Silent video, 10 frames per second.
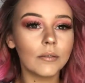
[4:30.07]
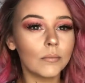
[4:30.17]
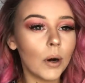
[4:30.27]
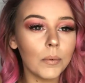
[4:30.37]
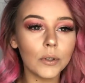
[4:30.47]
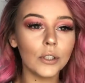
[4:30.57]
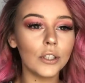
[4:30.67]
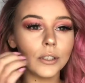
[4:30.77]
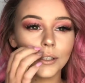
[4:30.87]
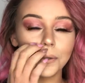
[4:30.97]
what we're going
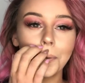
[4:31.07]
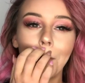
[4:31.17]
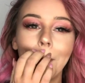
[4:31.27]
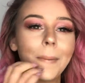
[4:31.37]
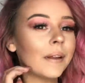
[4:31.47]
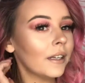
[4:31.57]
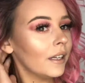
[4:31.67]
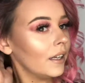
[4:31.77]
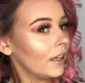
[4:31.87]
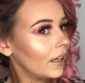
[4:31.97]
to do
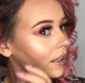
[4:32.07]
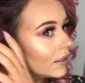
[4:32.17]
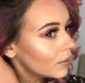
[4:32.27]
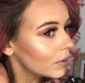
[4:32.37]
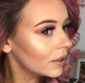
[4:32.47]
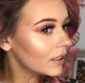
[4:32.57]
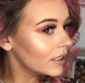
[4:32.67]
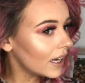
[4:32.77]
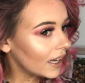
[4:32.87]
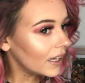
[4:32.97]
is we're going to
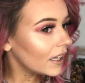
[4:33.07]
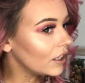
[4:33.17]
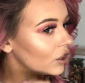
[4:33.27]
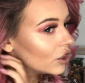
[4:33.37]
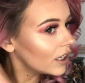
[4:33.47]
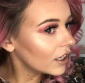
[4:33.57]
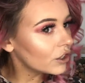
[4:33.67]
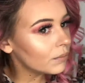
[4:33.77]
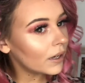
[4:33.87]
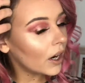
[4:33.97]
take each
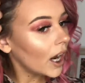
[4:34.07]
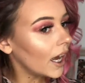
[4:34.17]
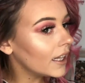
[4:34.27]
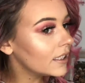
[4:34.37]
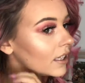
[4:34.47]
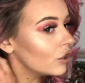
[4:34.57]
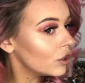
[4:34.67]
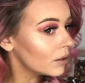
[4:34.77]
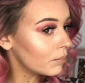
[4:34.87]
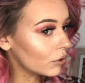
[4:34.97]
section with our hands and
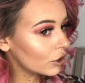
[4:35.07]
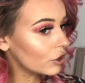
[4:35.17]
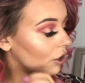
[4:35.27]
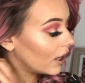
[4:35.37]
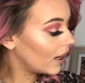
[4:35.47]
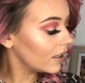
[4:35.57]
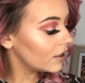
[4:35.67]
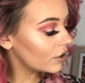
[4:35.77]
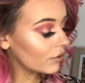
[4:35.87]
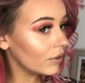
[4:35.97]
just brush your
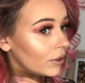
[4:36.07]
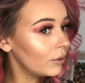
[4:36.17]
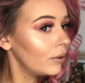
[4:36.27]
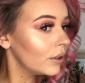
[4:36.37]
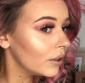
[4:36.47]
hands through,